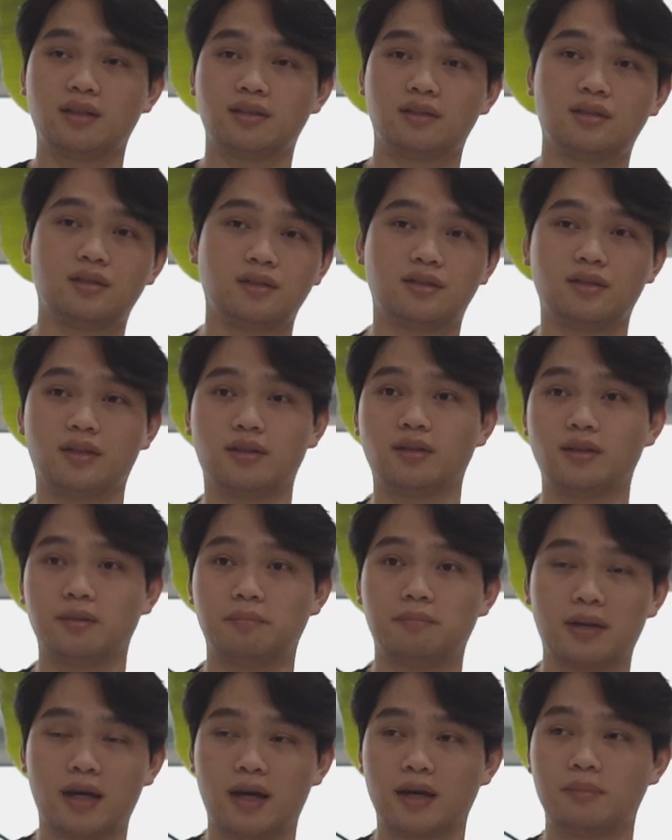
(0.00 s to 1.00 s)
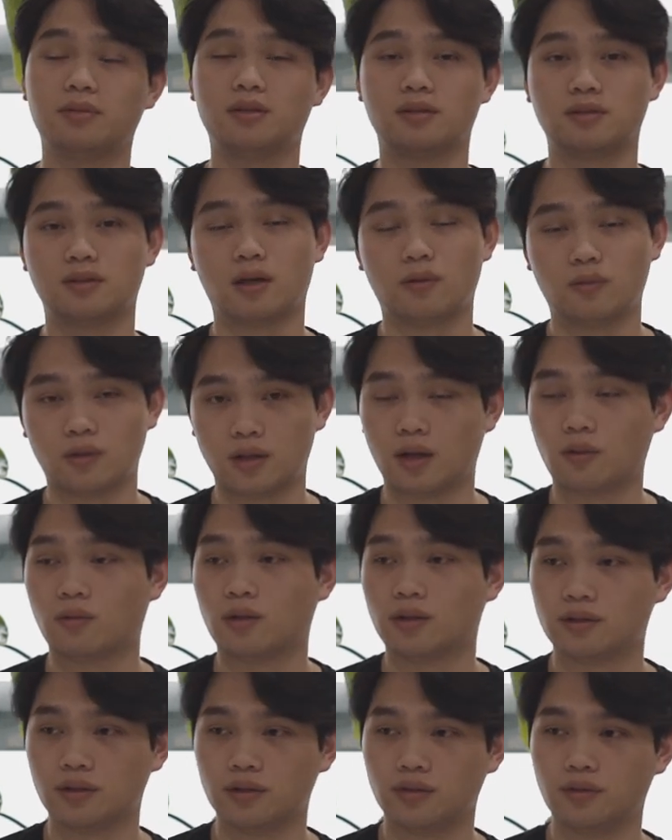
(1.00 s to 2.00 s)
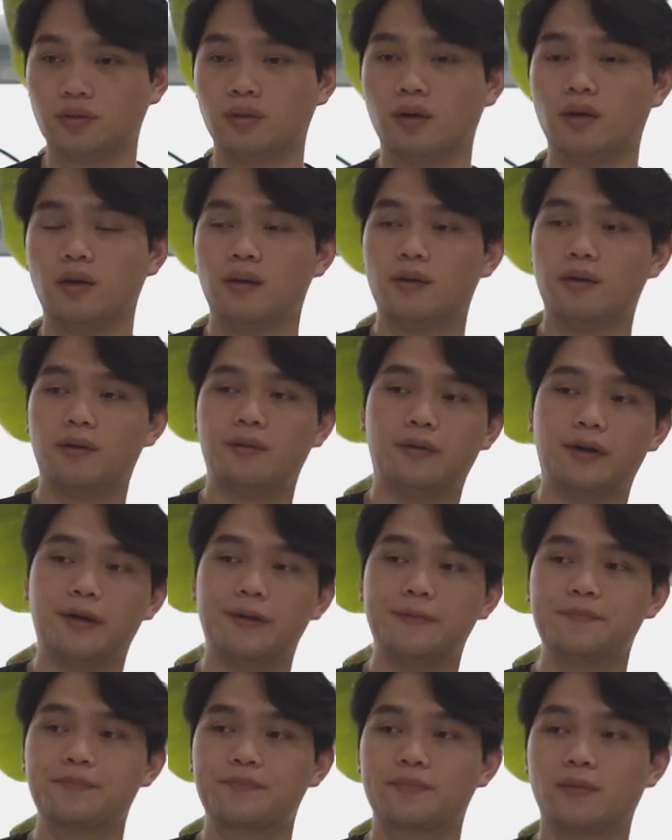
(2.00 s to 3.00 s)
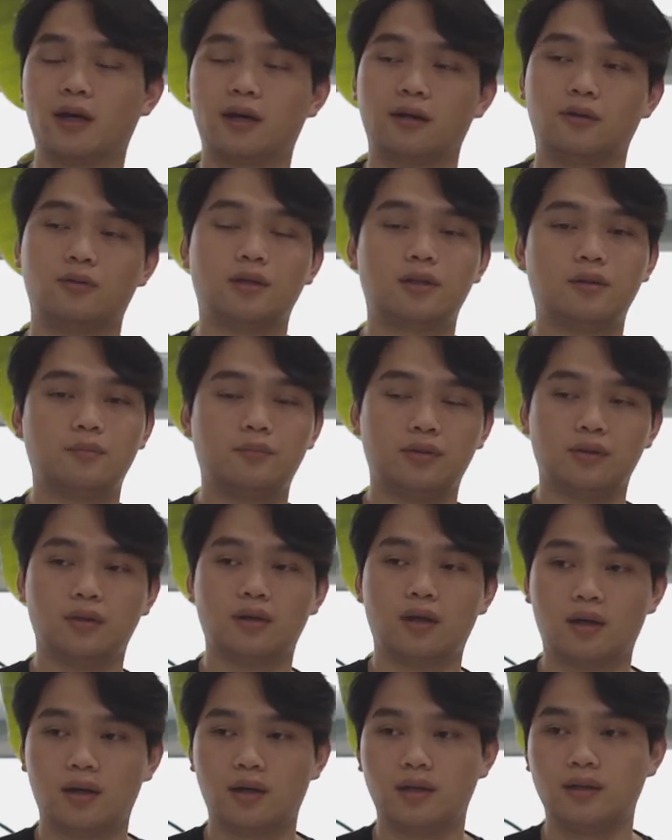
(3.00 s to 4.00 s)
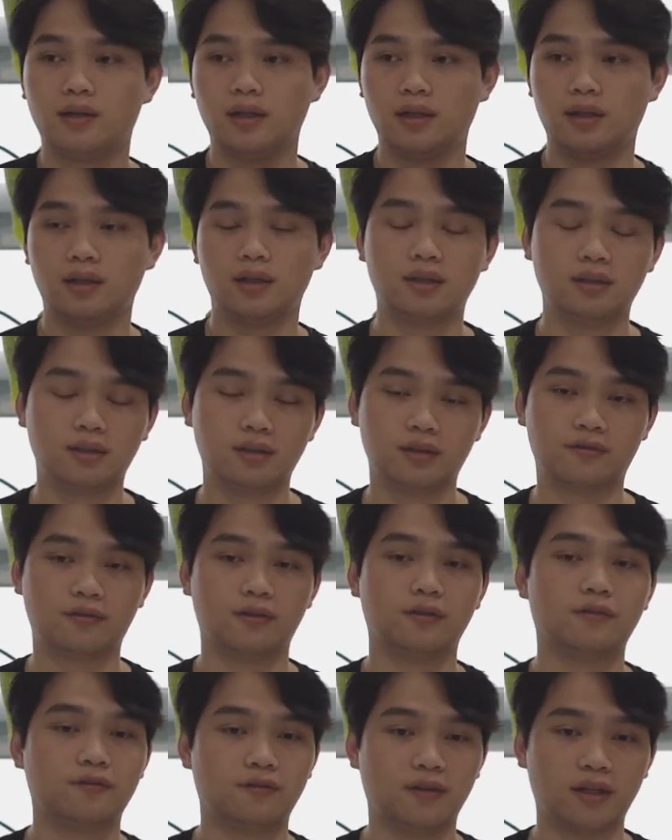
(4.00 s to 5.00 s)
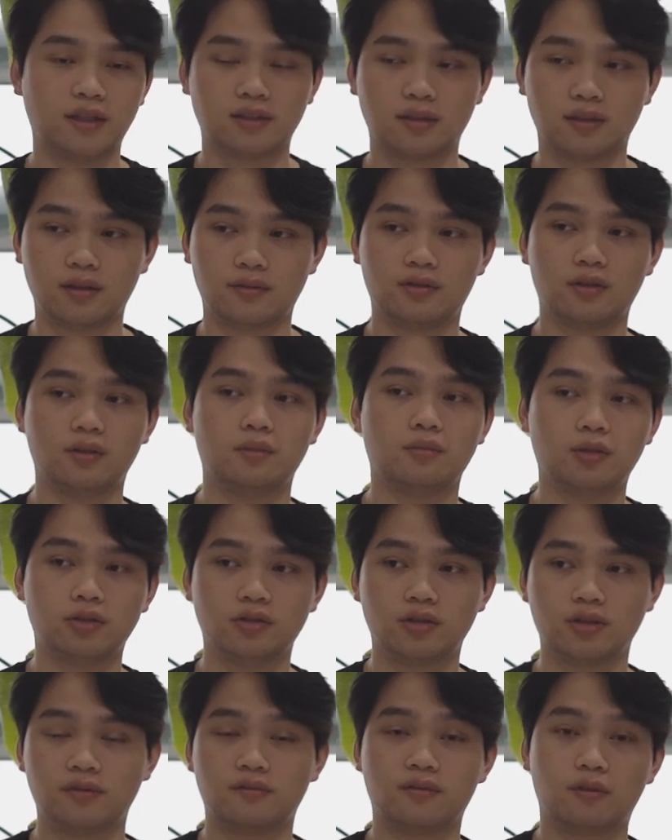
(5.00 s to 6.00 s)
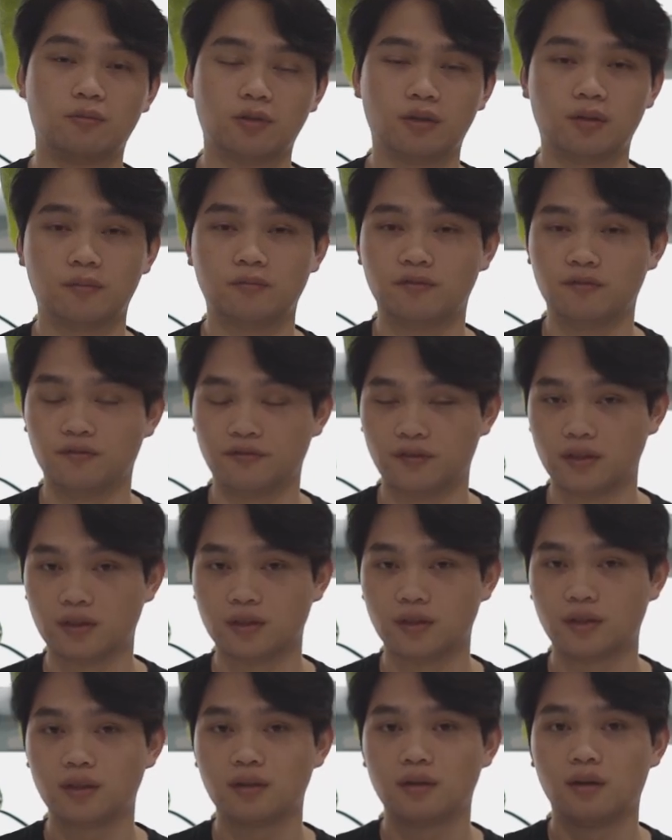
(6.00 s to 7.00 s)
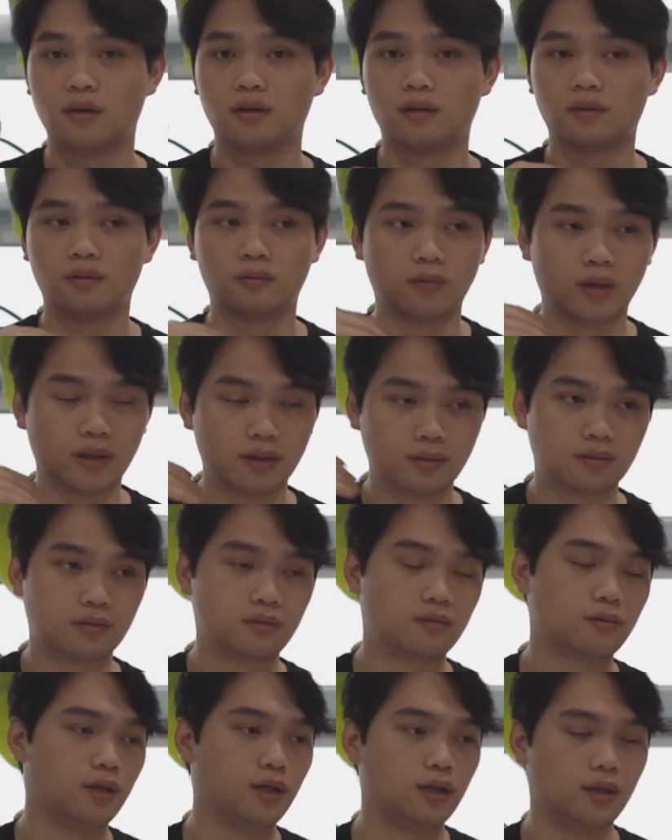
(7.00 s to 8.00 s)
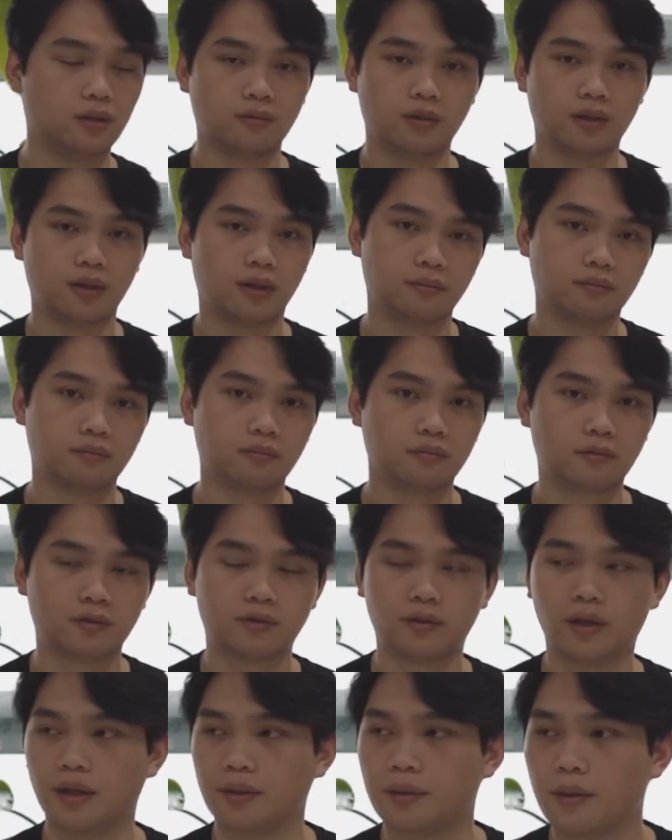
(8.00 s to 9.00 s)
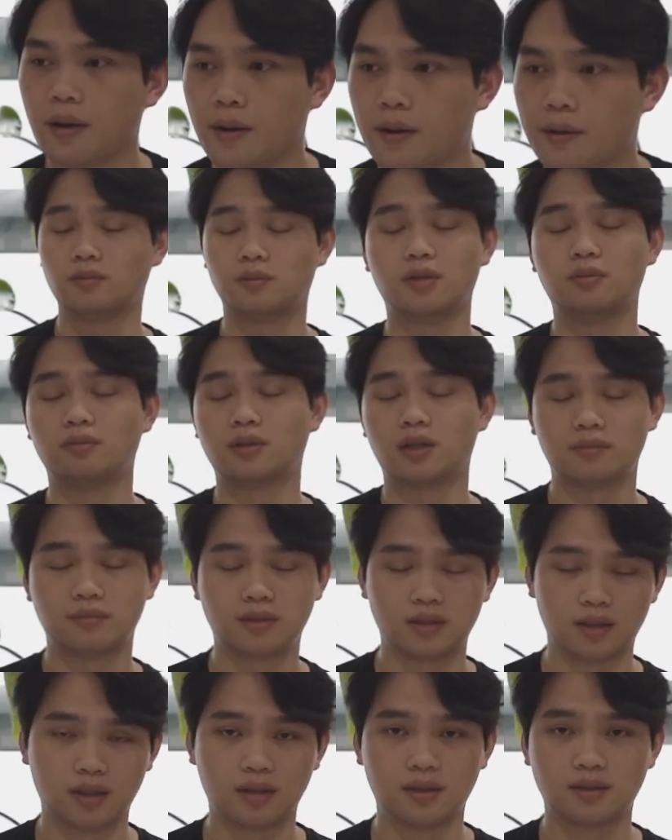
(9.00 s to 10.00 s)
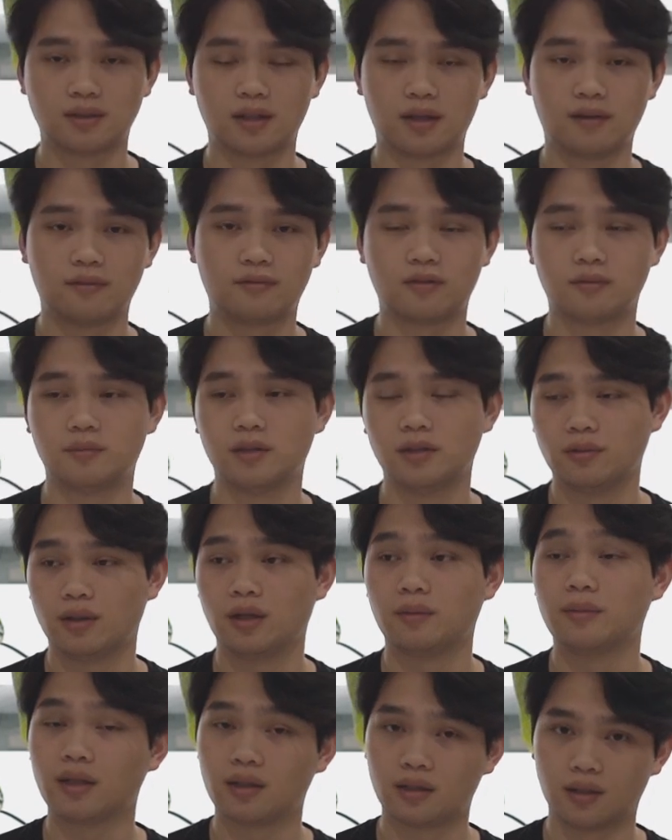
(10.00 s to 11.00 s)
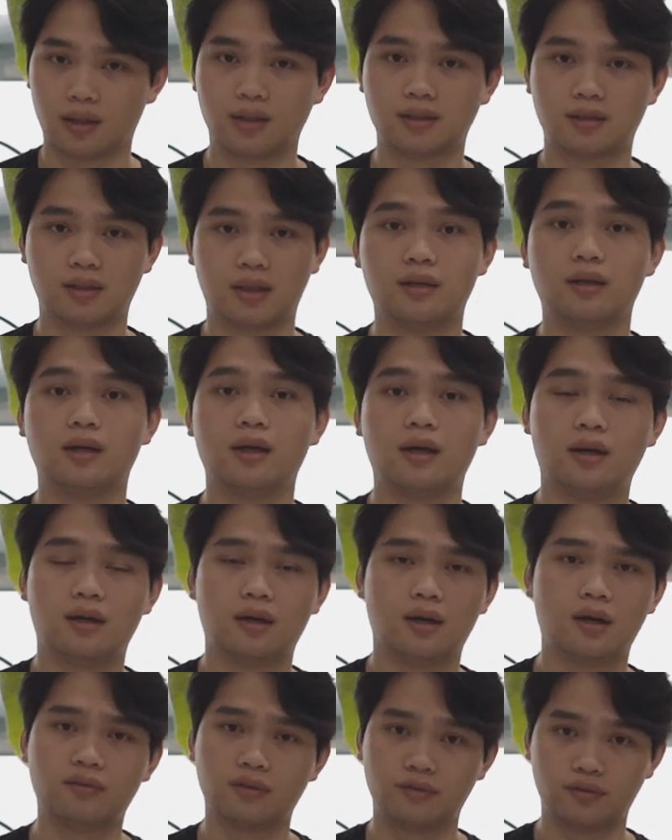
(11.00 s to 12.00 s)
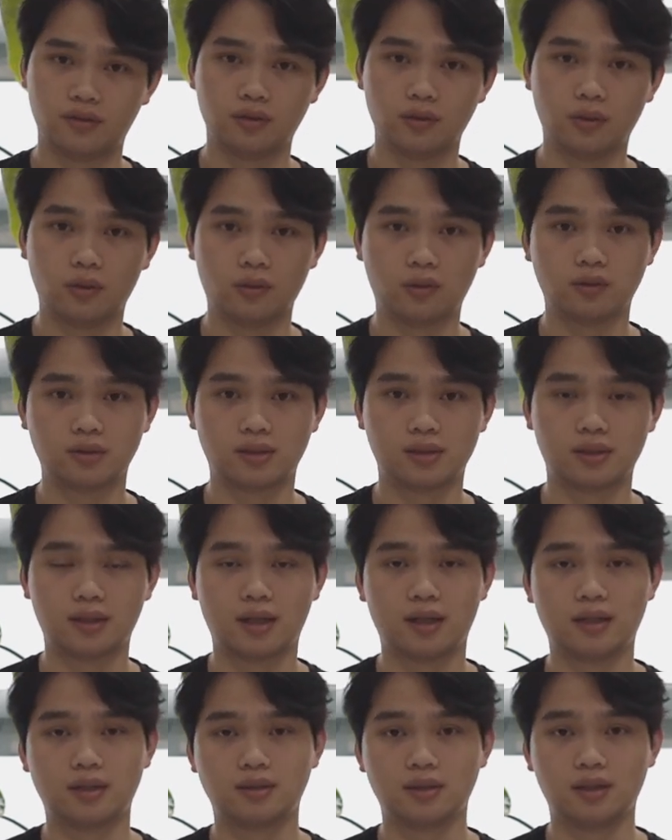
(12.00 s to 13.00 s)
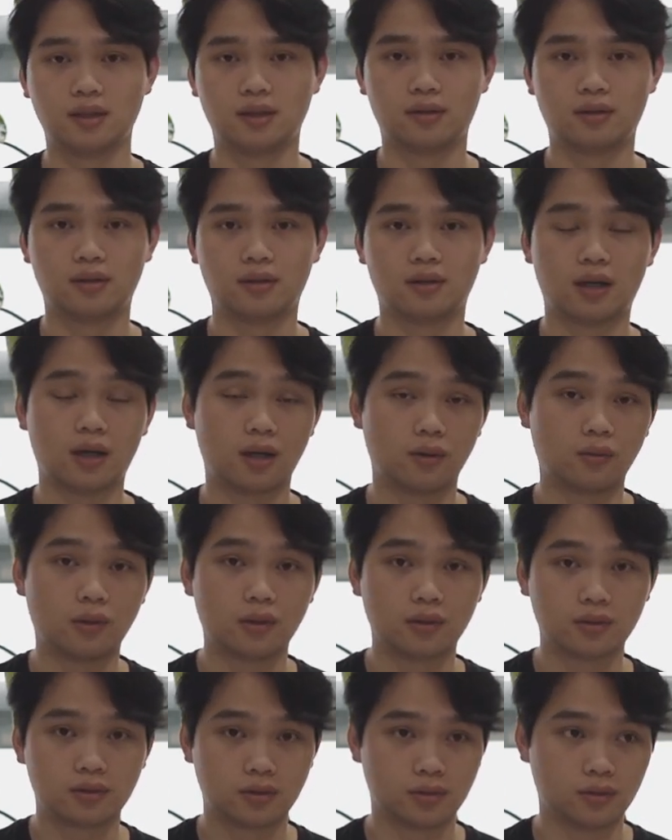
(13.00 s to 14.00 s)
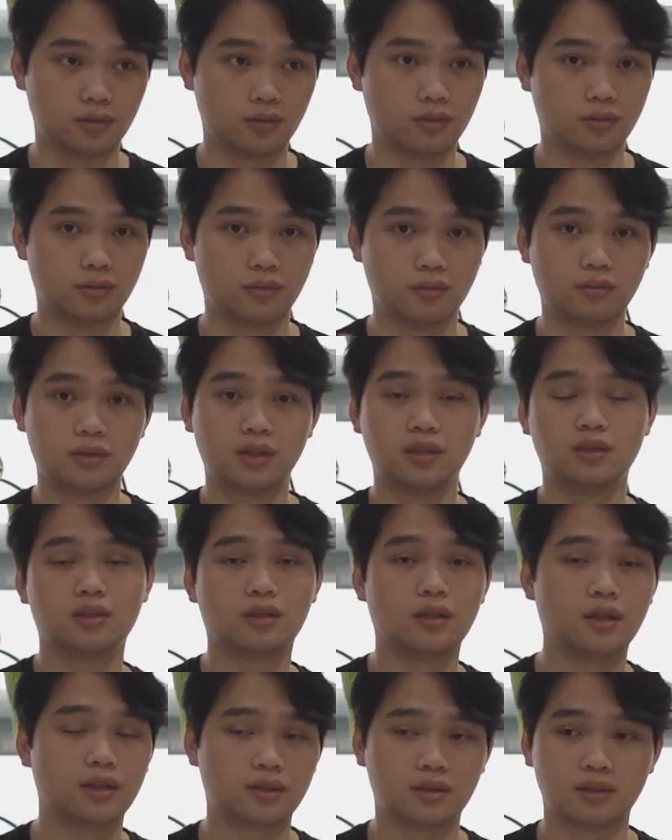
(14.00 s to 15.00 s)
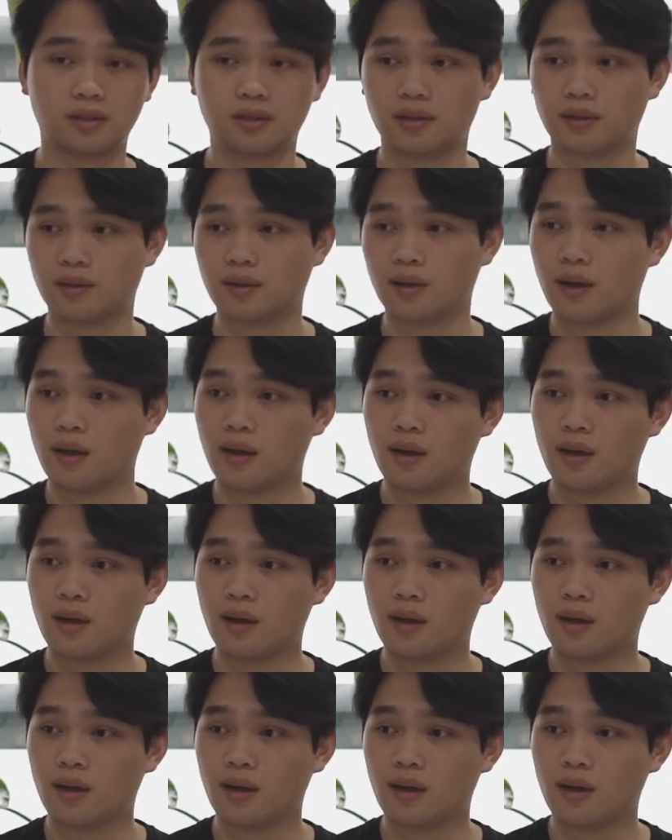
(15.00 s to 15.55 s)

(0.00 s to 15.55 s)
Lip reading: necessarily bad, but it's not what I want to do, right? I don't want to put on a different face, a different emotion from what I'm feeling when creating what I create. But what I'm saying is that for me, when I make content, I have a few goals, and that is either I want to teach a lesson,